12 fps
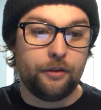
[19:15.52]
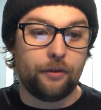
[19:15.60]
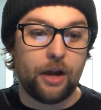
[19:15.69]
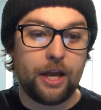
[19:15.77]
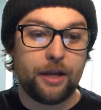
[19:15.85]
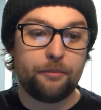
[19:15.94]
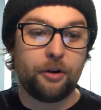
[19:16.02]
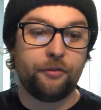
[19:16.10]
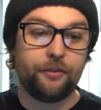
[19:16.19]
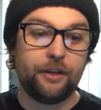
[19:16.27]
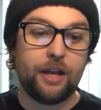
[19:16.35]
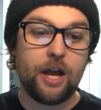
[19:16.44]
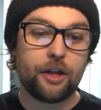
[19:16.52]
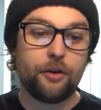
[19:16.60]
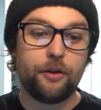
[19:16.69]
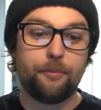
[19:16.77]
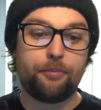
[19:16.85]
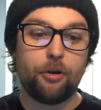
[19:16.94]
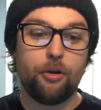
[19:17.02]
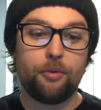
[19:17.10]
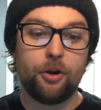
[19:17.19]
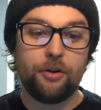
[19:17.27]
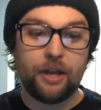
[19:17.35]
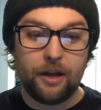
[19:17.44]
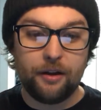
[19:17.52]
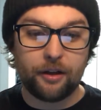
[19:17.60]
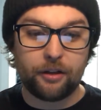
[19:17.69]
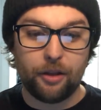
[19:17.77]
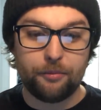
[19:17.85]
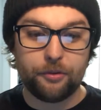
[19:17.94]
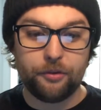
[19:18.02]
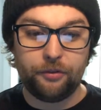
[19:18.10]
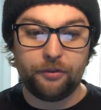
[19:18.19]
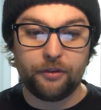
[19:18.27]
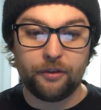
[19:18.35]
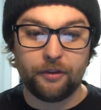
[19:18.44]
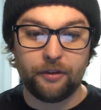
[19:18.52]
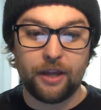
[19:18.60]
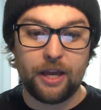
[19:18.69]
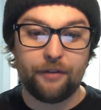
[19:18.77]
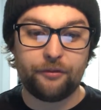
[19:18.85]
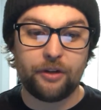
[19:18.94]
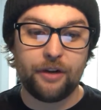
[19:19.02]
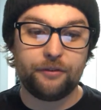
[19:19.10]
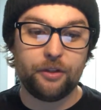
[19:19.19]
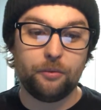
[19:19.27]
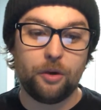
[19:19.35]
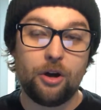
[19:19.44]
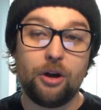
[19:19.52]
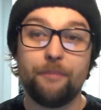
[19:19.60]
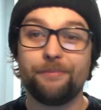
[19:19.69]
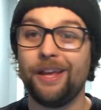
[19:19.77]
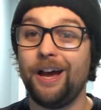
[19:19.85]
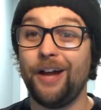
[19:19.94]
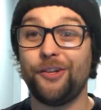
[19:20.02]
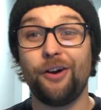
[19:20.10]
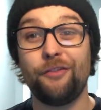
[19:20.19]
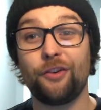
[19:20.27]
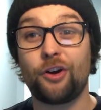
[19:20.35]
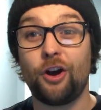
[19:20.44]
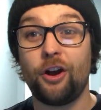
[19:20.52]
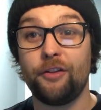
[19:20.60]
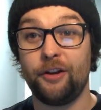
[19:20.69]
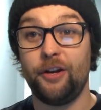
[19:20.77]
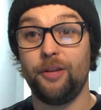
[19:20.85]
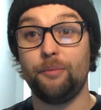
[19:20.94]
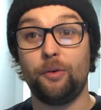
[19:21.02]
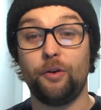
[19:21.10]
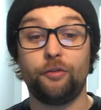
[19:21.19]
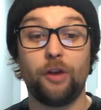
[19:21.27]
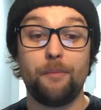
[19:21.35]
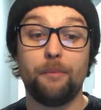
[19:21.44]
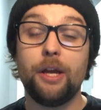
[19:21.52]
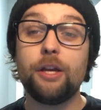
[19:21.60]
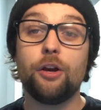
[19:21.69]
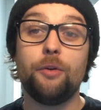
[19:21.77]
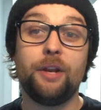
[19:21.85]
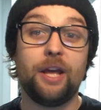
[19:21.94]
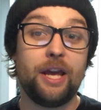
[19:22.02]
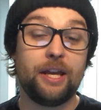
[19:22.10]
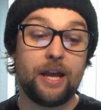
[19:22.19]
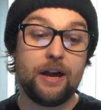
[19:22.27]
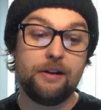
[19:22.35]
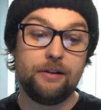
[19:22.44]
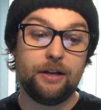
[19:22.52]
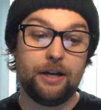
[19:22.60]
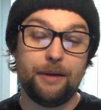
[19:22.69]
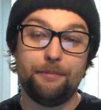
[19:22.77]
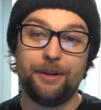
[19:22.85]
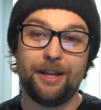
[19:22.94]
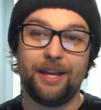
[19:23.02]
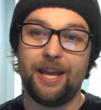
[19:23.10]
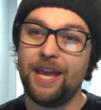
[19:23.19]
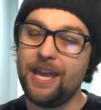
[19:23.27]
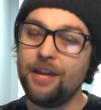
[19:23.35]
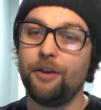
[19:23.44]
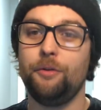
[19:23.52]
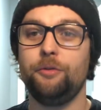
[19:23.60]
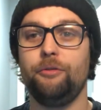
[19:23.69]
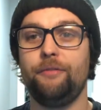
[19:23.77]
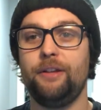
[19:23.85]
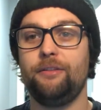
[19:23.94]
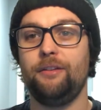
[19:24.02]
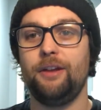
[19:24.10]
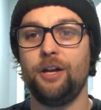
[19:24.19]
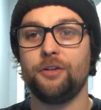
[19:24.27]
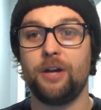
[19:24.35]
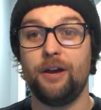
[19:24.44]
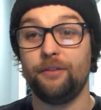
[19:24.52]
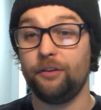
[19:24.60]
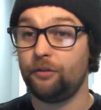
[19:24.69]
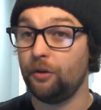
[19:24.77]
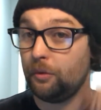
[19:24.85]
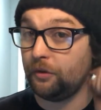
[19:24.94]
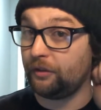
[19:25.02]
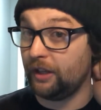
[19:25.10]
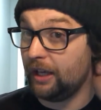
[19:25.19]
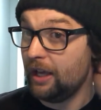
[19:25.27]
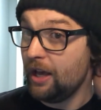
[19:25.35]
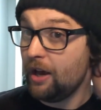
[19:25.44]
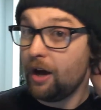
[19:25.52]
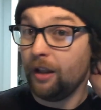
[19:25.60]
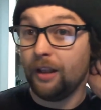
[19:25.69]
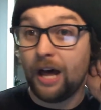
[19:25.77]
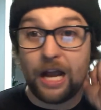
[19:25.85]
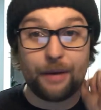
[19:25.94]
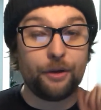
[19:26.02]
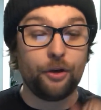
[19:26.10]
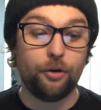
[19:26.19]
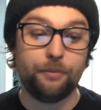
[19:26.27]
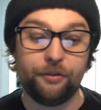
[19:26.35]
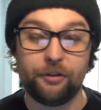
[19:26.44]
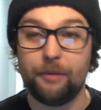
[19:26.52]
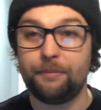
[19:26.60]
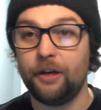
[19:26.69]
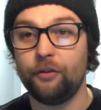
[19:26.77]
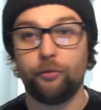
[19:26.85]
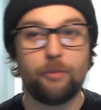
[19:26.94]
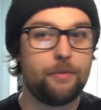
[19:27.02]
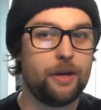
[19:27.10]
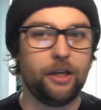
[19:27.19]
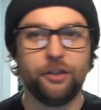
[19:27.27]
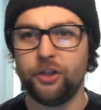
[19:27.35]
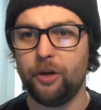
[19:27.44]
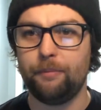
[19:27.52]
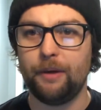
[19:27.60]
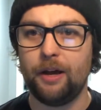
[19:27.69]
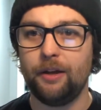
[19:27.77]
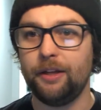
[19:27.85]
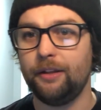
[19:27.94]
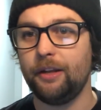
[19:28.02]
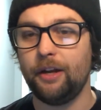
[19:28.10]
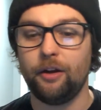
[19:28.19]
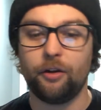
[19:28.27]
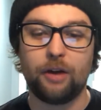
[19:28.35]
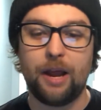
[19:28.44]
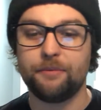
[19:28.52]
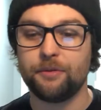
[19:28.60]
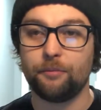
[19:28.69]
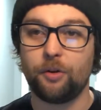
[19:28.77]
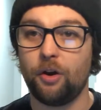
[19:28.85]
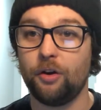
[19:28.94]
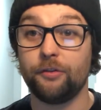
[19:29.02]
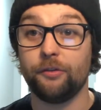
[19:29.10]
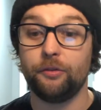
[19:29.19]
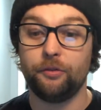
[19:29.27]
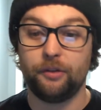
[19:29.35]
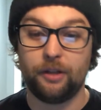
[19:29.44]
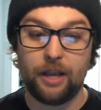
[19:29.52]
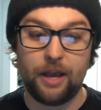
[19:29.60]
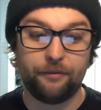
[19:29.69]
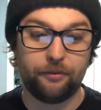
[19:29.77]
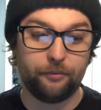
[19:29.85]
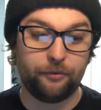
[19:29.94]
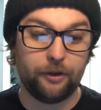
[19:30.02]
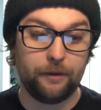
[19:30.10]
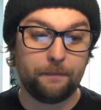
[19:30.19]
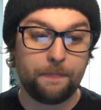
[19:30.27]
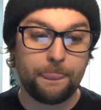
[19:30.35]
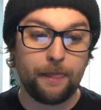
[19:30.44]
Ryan Murphy, not going to Pro Bro down at Club Loose the day after FD Wall. I don't have a car there anymore, so I might go and hang out, but I hate going to events and not driving, so we'll see. A lot of my homies are up there, so maybe I can jump out in there and grab some cars and have some fun.